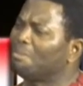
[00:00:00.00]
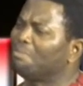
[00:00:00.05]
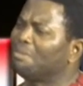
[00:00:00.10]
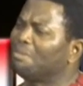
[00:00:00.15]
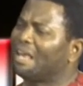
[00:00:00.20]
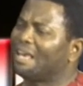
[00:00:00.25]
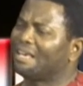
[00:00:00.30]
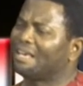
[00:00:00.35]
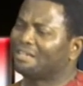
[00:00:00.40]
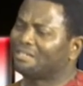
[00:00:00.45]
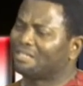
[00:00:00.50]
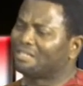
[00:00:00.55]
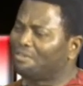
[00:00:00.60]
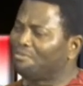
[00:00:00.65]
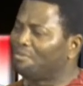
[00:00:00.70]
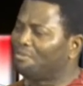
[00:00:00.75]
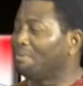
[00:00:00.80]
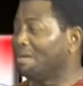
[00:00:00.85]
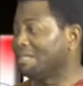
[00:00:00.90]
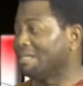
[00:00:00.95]
maybe like a
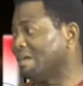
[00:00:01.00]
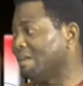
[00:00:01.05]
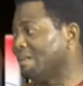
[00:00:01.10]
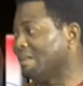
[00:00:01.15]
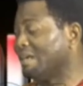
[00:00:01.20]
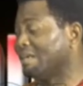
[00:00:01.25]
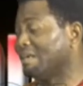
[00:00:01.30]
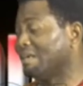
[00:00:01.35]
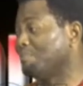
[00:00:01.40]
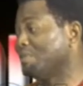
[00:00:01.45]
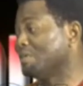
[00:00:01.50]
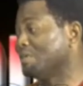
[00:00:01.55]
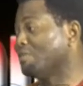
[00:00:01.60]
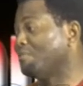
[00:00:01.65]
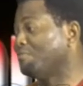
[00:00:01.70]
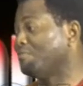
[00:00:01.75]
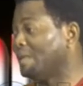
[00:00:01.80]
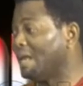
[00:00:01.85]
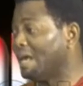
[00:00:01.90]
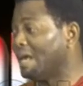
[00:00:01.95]
civil matter, like a piece
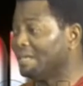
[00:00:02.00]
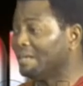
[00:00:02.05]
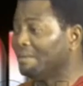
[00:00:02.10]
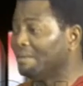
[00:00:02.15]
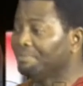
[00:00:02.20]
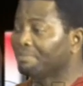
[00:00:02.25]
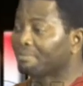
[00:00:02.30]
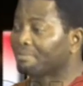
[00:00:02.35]
of land,